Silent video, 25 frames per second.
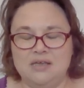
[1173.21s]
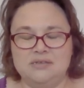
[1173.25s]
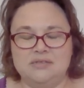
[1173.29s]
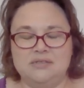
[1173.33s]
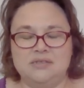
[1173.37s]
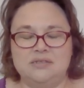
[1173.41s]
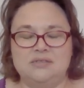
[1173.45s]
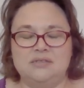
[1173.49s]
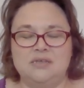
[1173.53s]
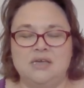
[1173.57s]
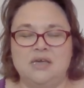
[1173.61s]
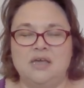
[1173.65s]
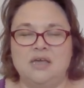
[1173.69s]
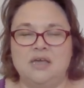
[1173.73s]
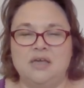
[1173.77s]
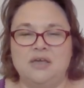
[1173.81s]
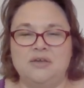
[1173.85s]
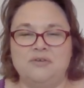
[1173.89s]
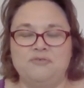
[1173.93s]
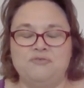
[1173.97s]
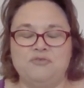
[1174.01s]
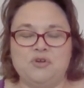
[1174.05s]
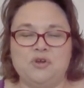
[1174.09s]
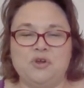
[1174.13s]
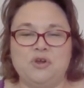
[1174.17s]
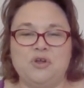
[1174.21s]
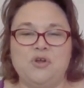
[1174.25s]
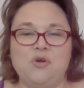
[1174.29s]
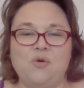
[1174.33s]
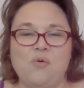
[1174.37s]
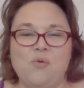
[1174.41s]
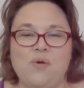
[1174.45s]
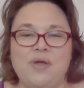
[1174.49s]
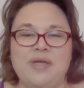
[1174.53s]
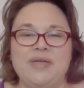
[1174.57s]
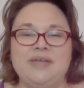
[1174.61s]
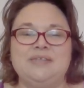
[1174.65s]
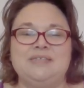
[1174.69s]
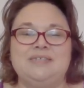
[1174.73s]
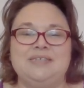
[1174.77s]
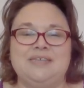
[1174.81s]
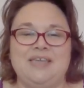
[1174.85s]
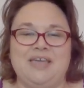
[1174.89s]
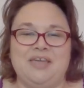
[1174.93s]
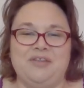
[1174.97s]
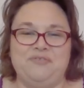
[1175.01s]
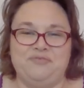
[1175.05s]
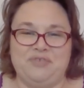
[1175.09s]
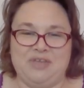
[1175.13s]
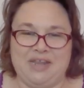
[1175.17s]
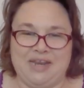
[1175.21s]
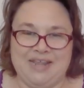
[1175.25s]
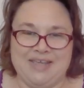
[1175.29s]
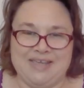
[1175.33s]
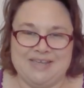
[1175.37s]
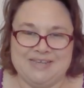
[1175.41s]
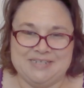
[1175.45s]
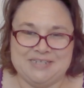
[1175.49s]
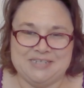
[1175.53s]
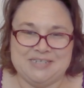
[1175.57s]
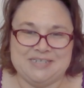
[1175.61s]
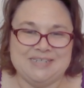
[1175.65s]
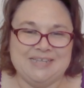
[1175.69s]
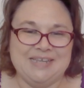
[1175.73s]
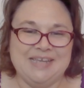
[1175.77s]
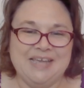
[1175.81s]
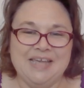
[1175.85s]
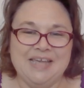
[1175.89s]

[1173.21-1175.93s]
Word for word: is this ever going to get finished